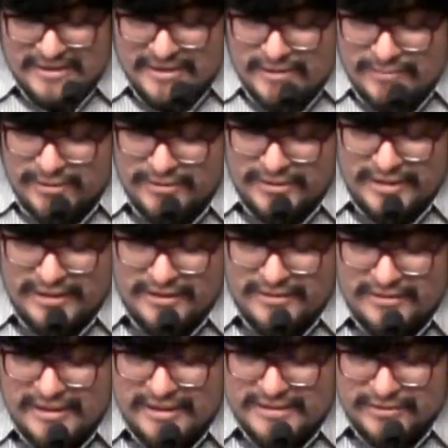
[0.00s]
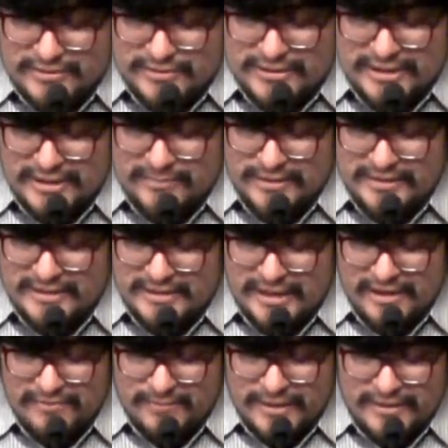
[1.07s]
Well, here they also celebrate the
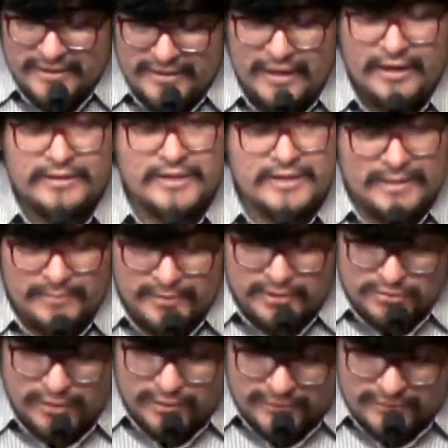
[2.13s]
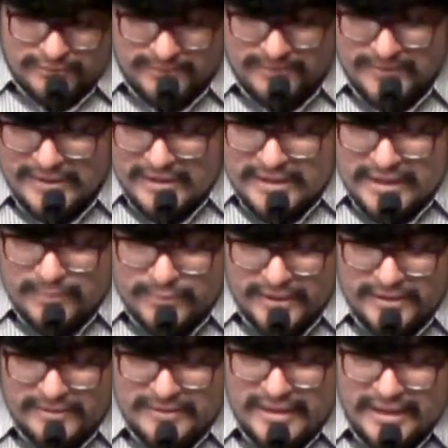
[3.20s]
Day of Mary on December 12th. They
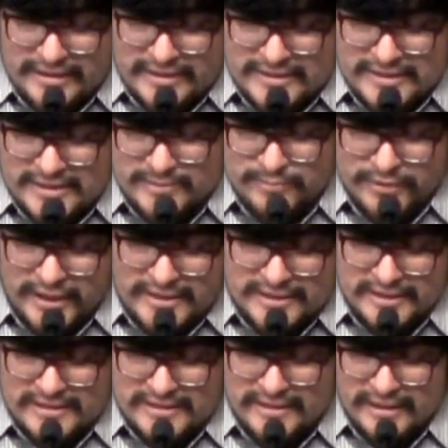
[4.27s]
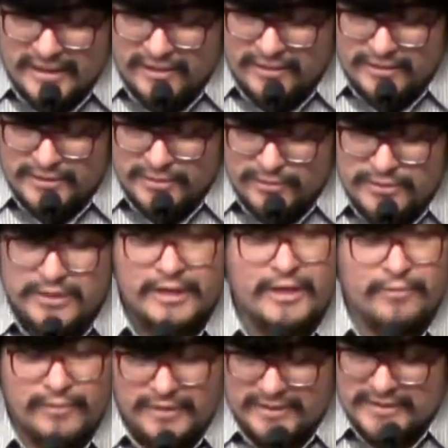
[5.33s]
bring necklaces, bracelets, and that are
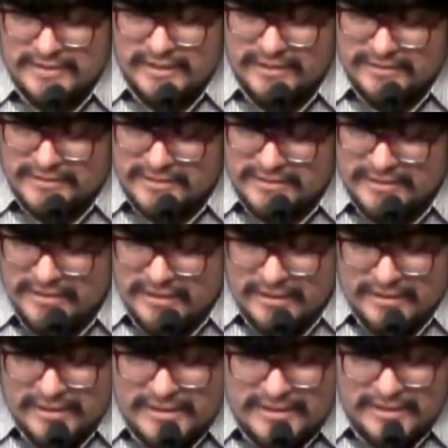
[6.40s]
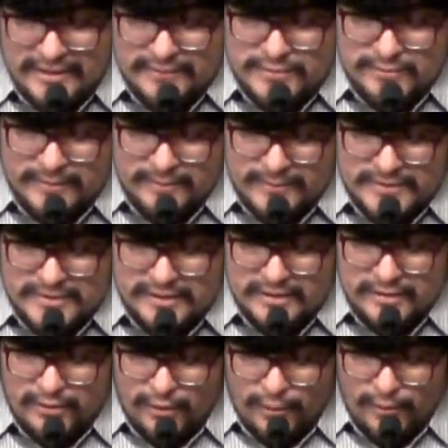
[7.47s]
associated with the saints. These gifts
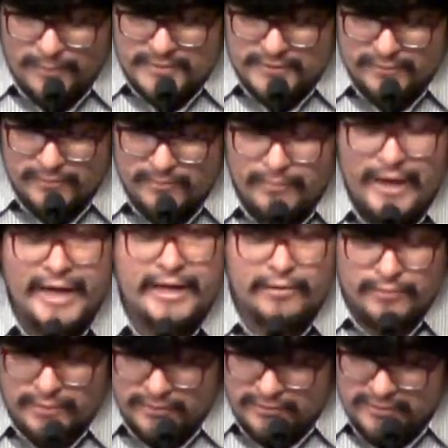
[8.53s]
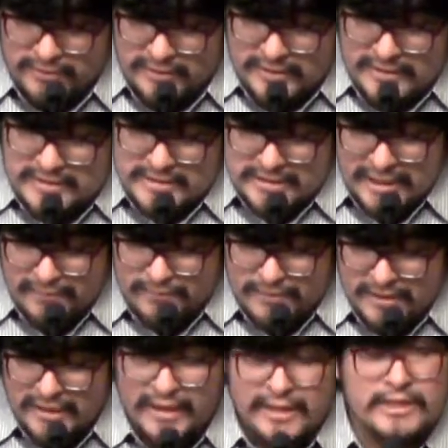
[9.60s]
represent their hopes for my growth,
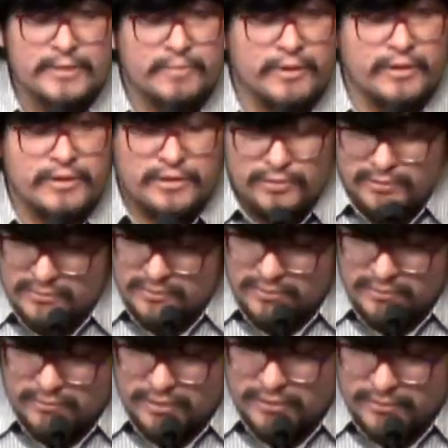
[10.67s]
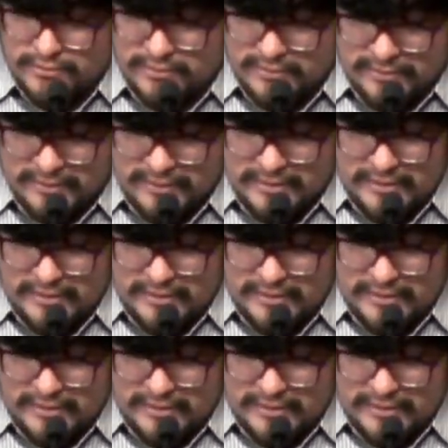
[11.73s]
safety, and spiritual growth.